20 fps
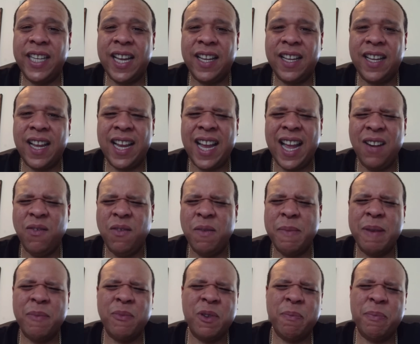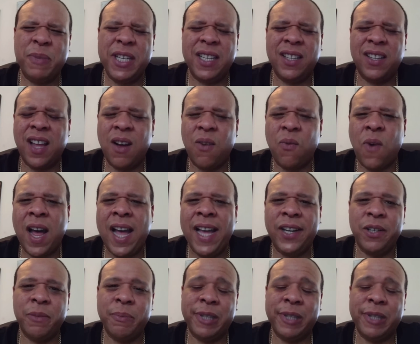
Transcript: I kind of remember it being a lot wider,